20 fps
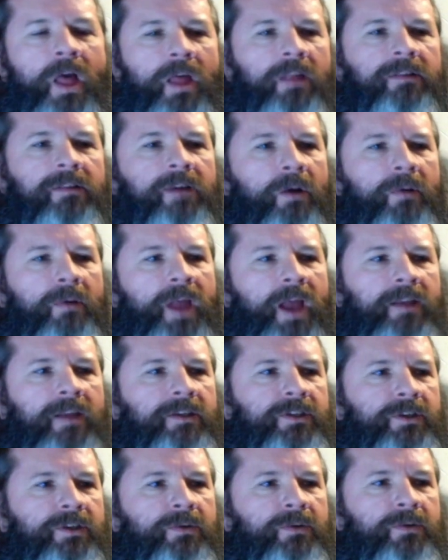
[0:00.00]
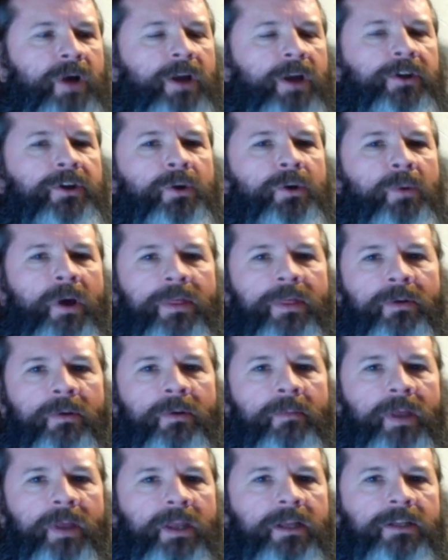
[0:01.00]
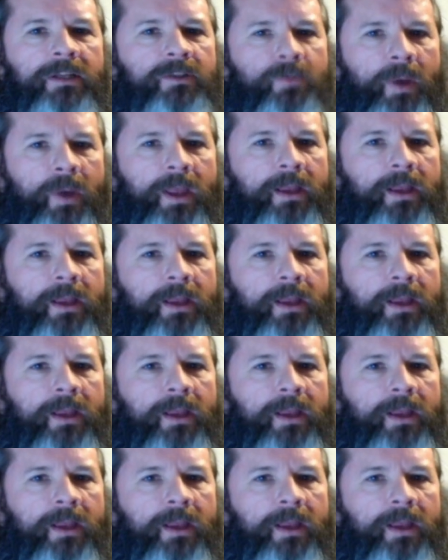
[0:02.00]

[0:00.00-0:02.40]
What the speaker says: That's all we had to do. I don't know why they were making us wait.